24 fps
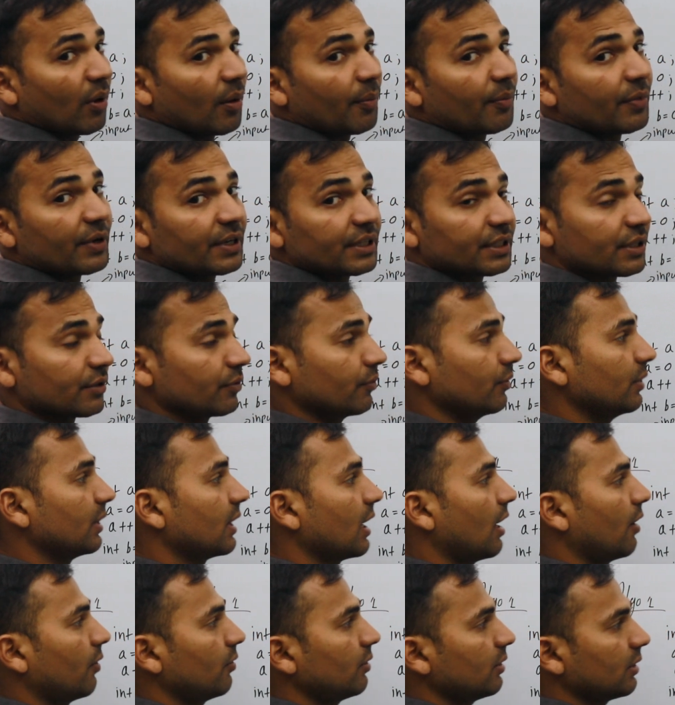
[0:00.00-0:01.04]
operation. We
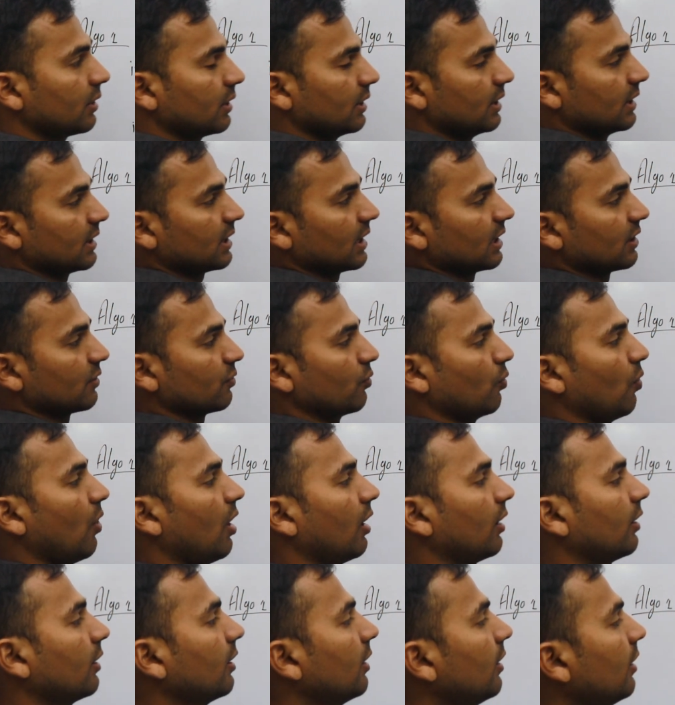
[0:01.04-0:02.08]
count this as
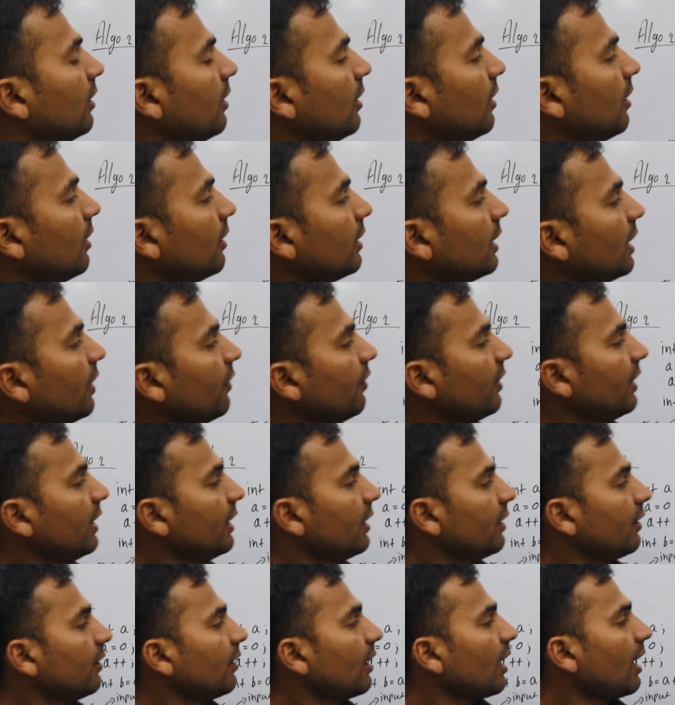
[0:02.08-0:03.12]
1. Now
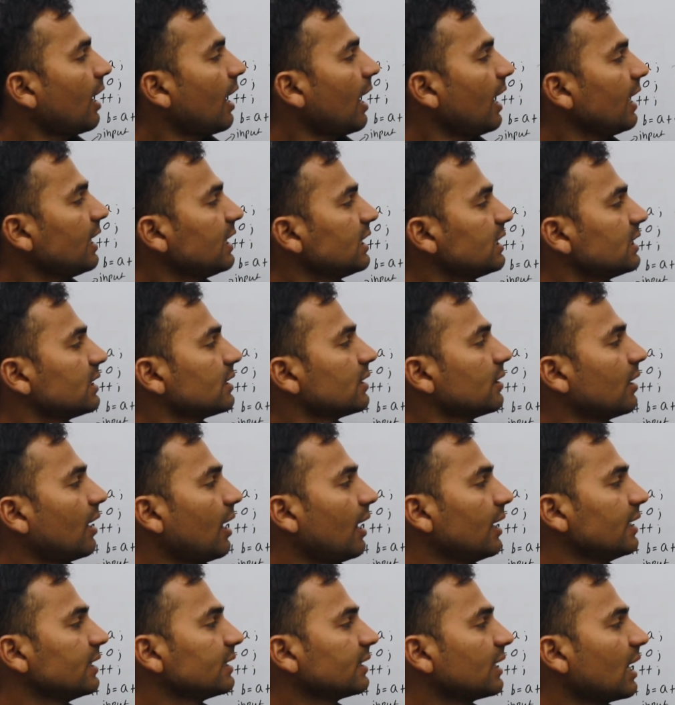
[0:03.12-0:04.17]
here I
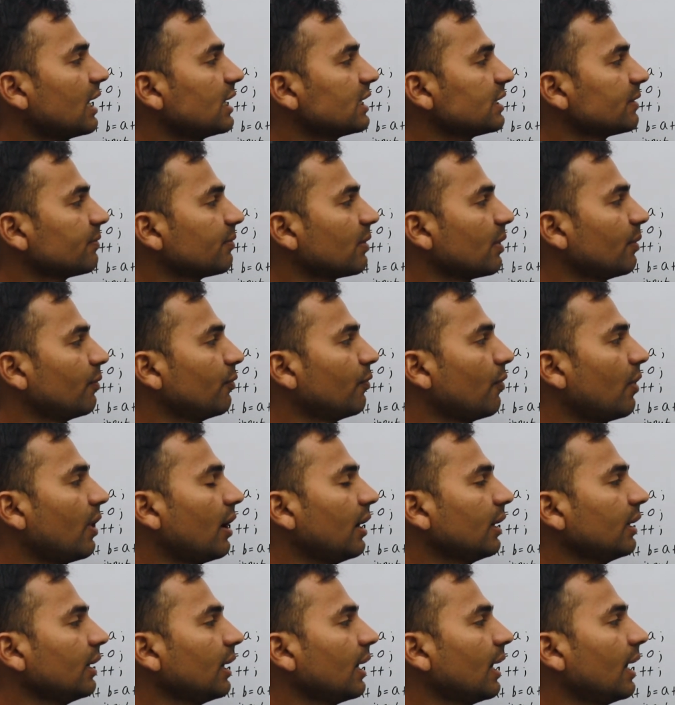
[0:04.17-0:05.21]
starts from
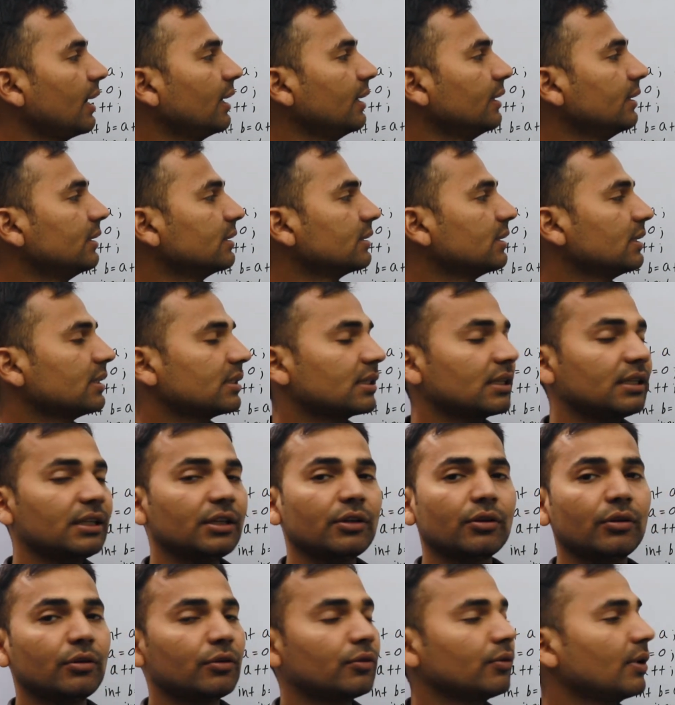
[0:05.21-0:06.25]
1 and it is less than
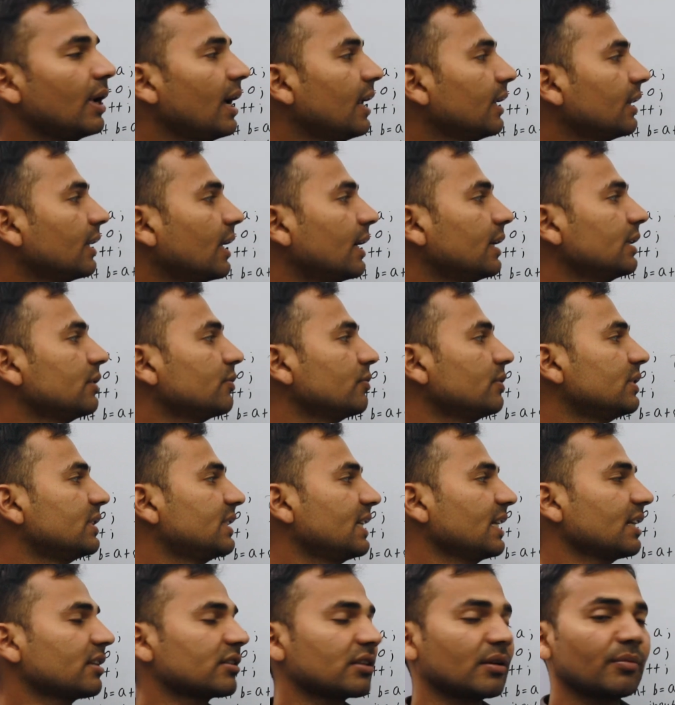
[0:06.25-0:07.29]
equal to n, that is we
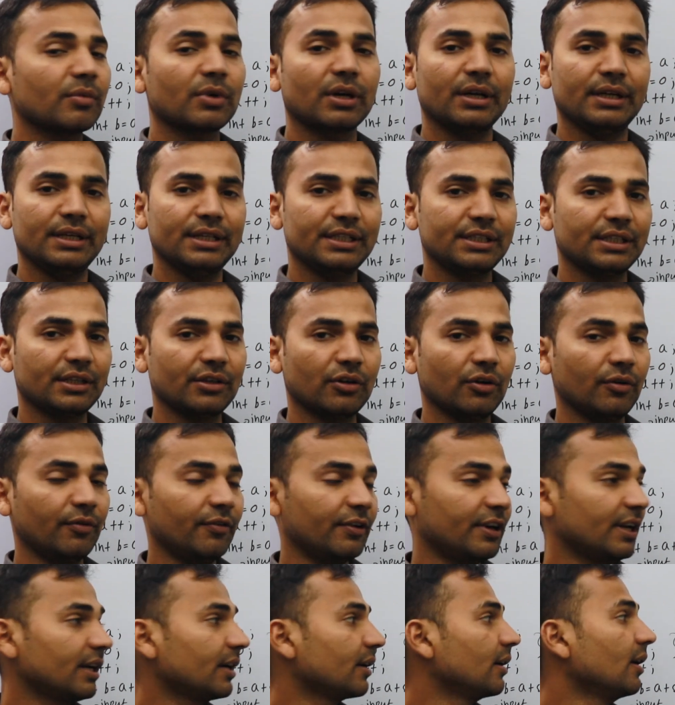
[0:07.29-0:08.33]
check some condition over
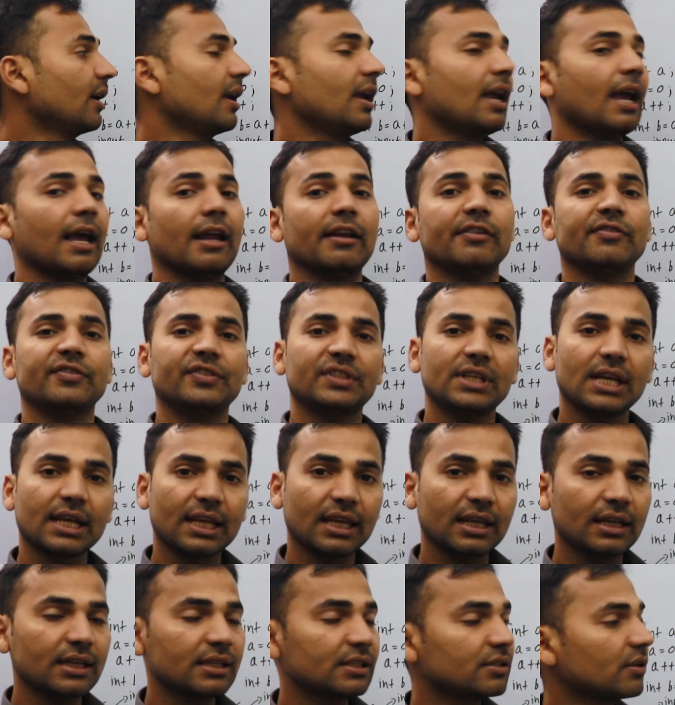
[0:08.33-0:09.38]
here, and
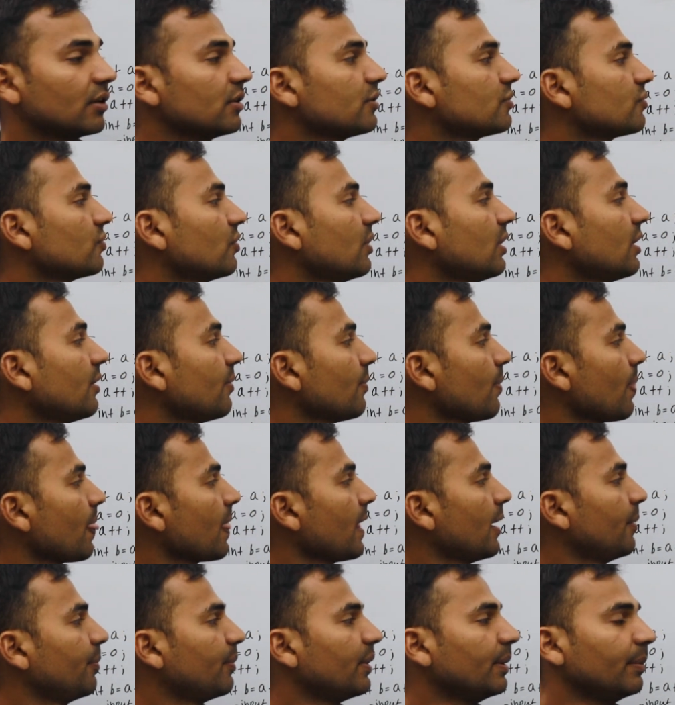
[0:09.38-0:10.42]
checking is also a
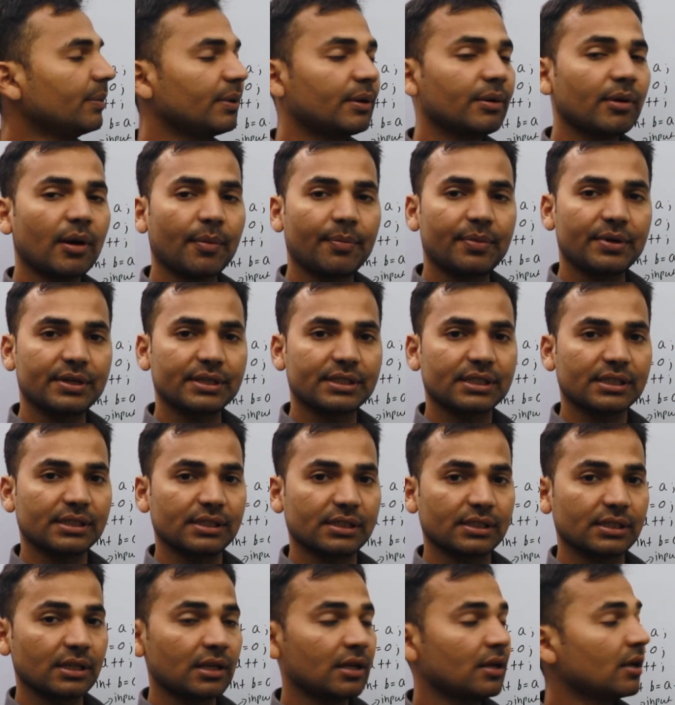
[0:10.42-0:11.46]
primitive
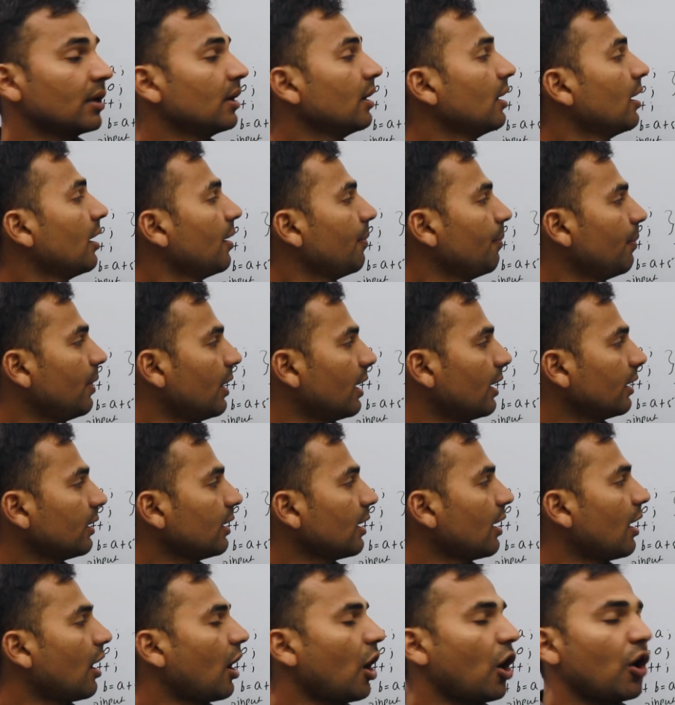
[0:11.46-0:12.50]
operations.
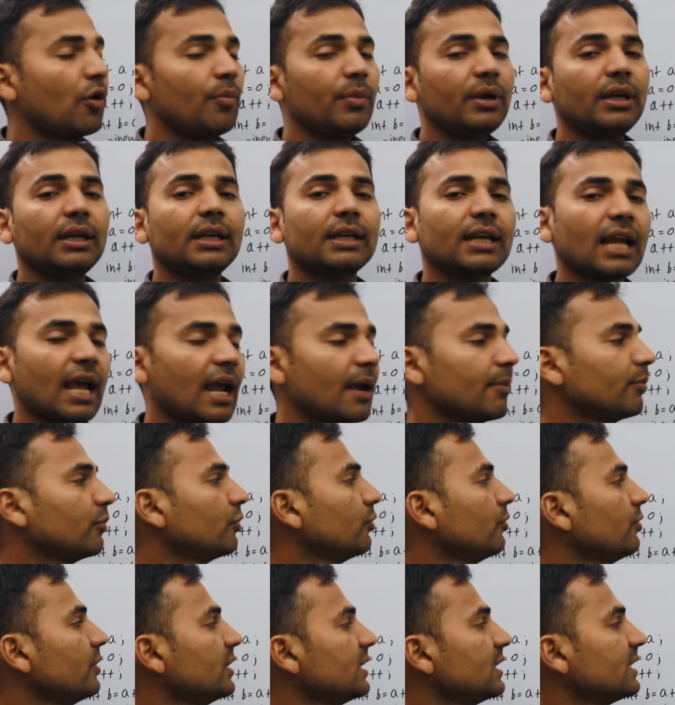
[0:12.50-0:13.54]
But how many times do
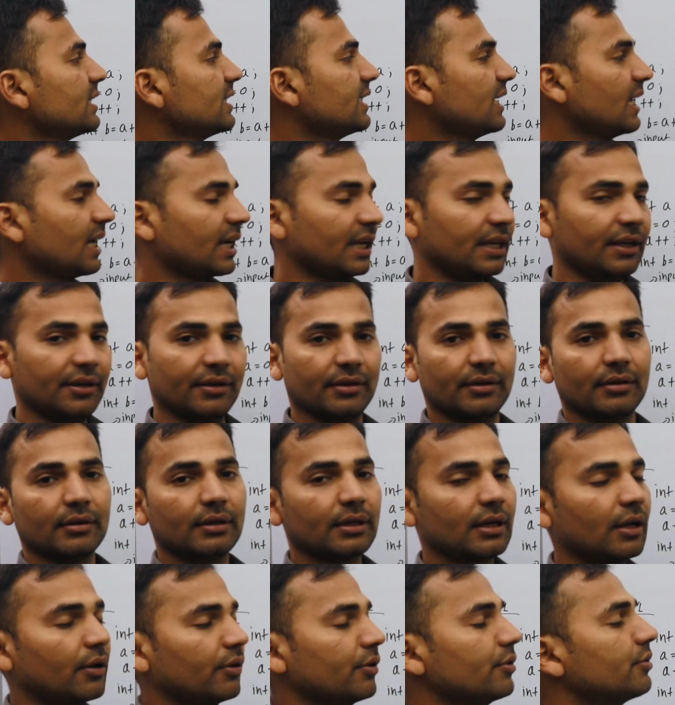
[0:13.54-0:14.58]
we check here?
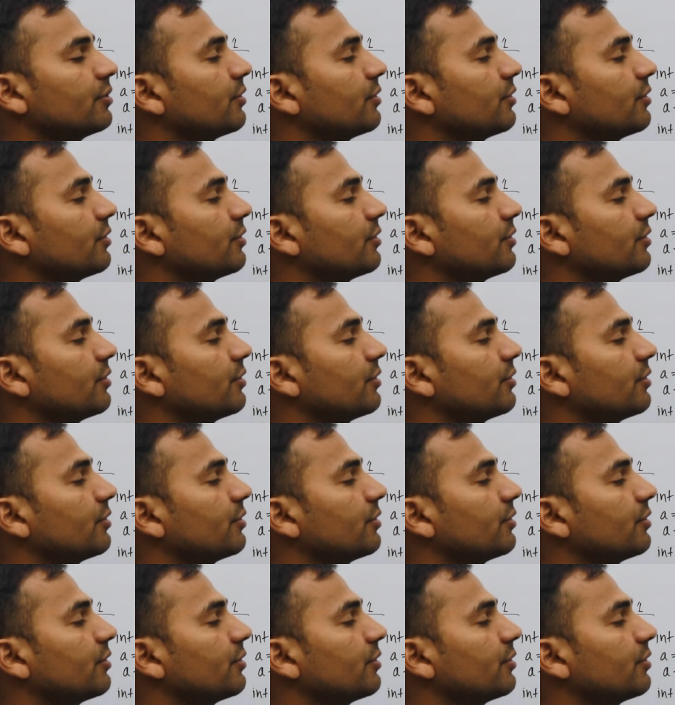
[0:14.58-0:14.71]
Now